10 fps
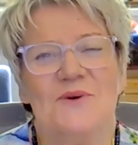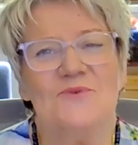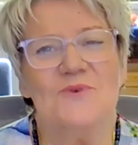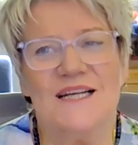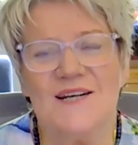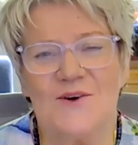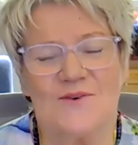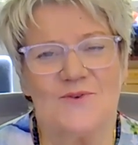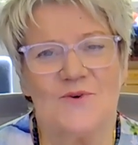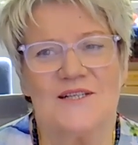We really
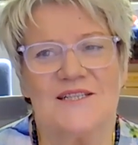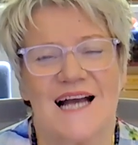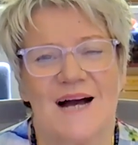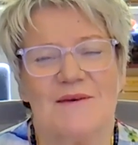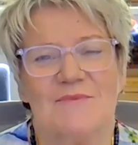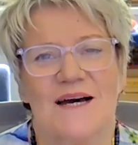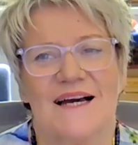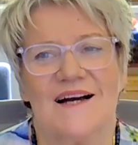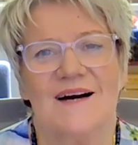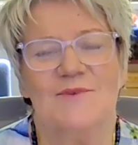look forward to coming
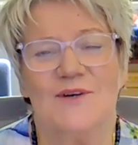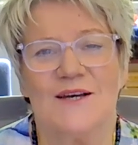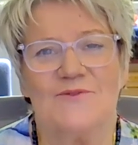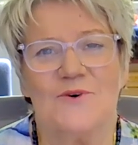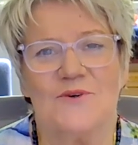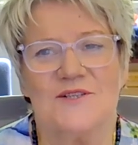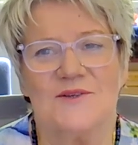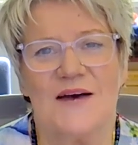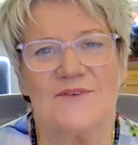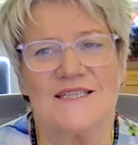back. I'm looking forward
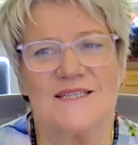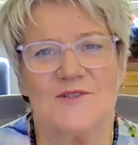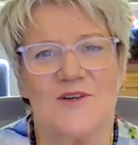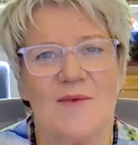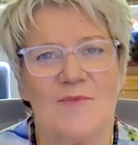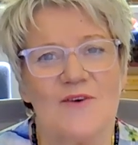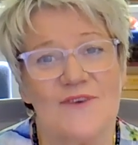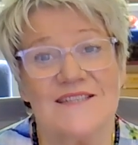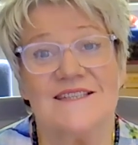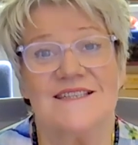to having some time off,
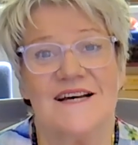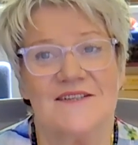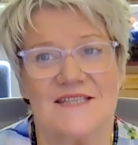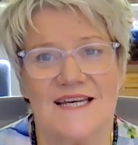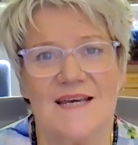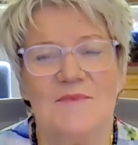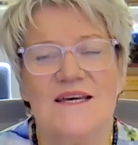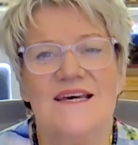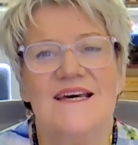as is our team.